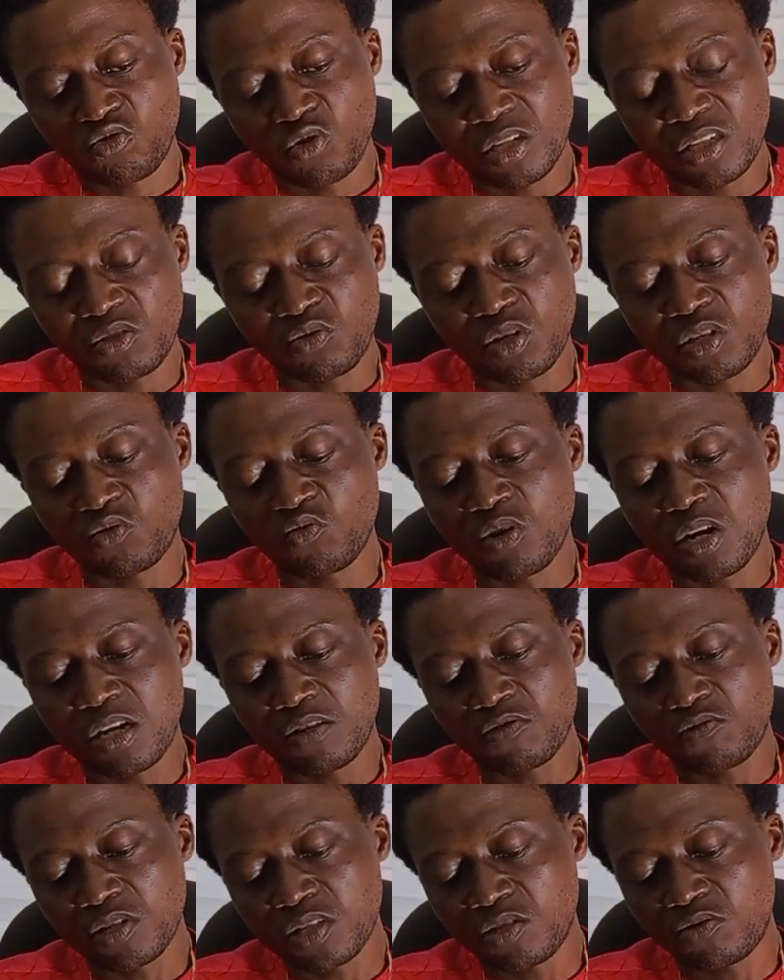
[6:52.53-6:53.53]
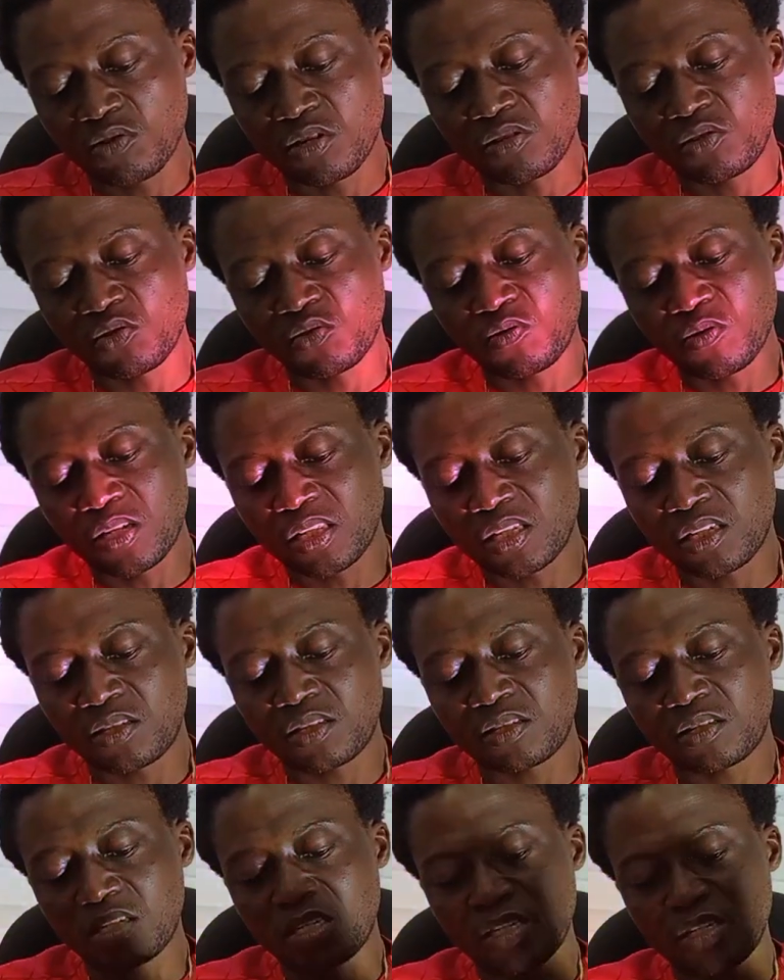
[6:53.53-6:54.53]
2021, 2022,
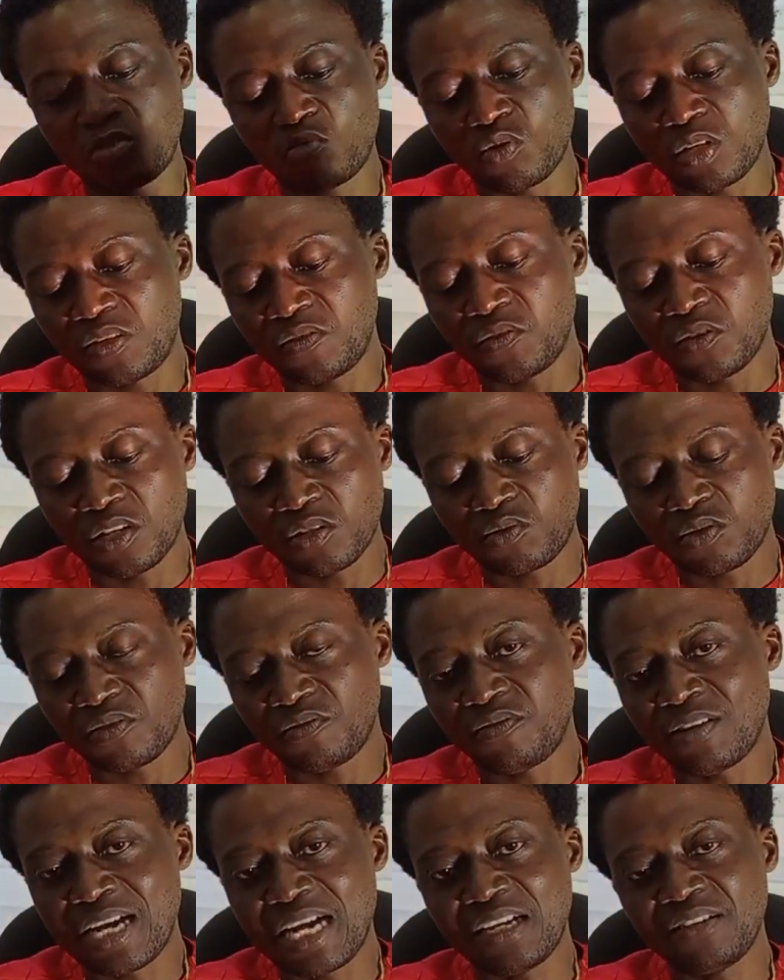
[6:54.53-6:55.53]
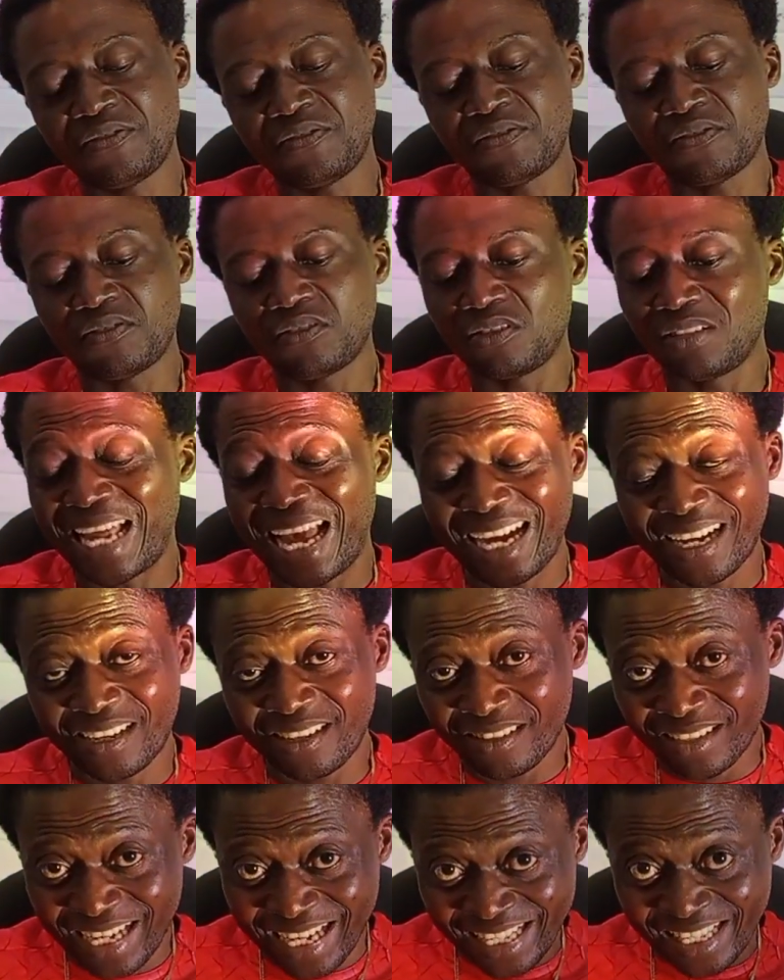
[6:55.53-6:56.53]
2023, 2024, 2025,
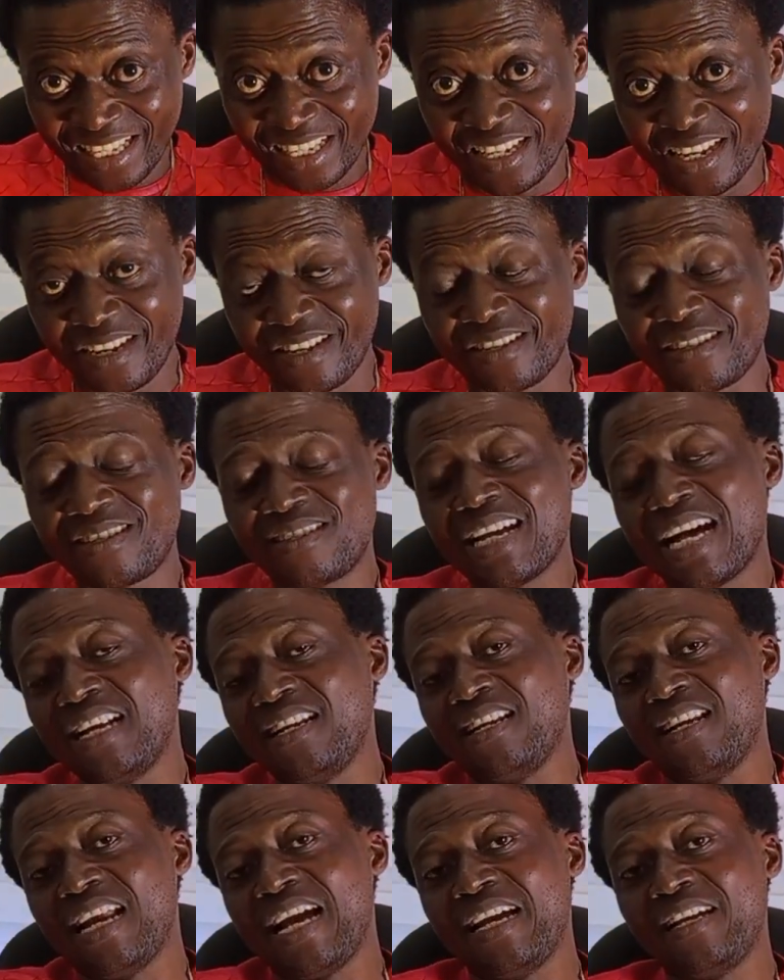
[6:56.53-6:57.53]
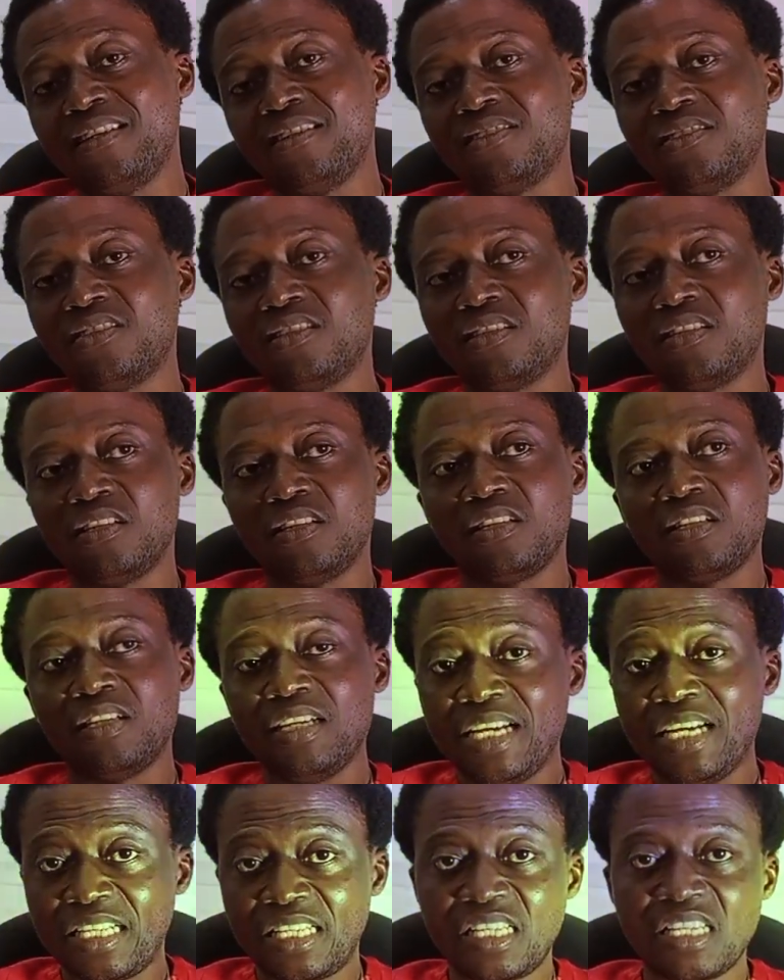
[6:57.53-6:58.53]
like 8 years down the line,
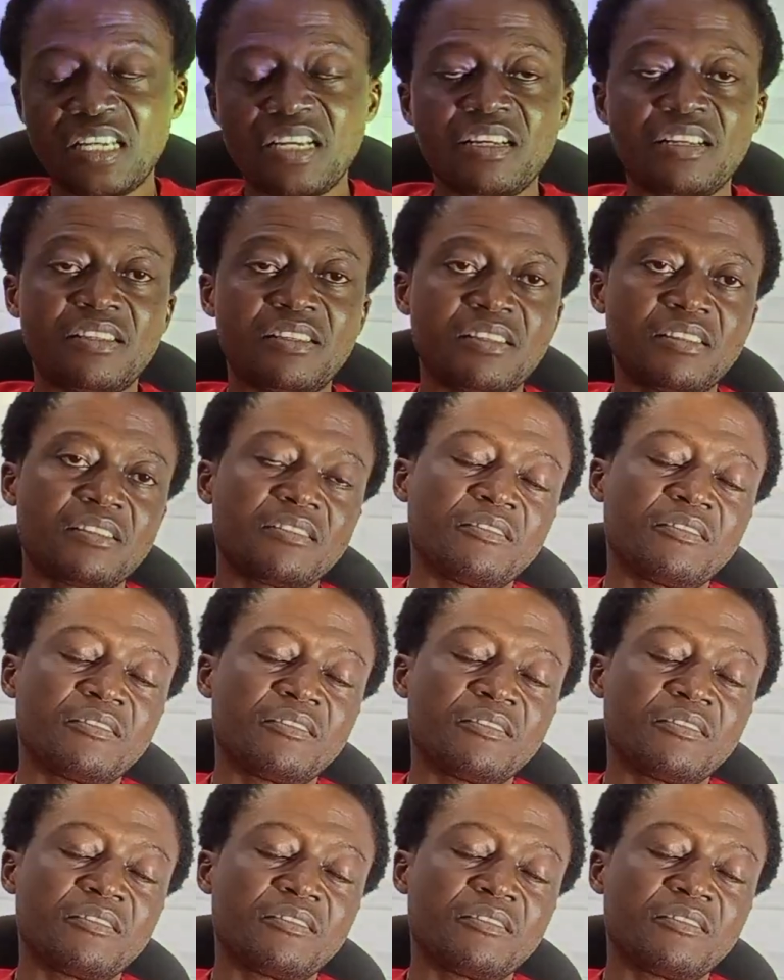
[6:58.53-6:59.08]
8 years.